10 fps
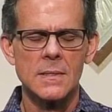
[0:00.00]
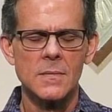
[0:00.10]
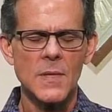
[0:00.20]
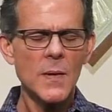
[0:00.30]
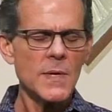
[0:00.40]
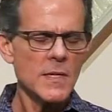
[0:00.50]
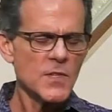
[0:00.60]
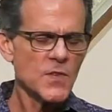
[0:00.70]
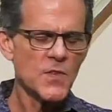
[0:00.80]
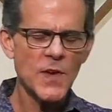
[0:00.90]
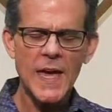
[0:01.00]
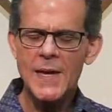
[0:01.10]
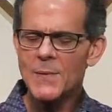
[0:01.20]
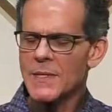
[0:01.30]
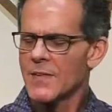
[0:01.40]
Maybe it's
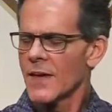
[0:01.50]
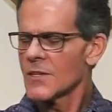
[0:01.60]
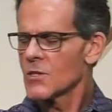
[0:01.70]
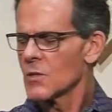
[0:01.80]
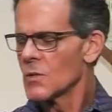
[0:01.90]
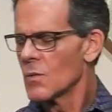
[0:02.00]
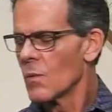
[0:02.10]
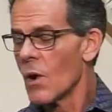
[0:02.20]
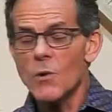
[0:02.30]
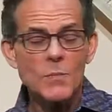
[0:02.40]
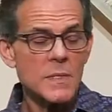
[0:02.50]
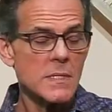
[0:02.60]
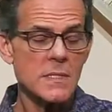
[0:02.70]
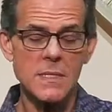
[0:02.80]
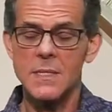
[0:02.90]
family that you won't be
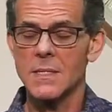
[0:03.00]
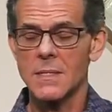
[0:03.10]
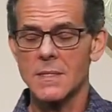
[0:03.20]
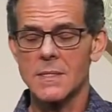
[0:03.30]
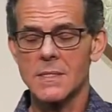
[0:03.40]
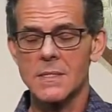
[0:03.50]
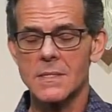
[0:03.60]
seeing this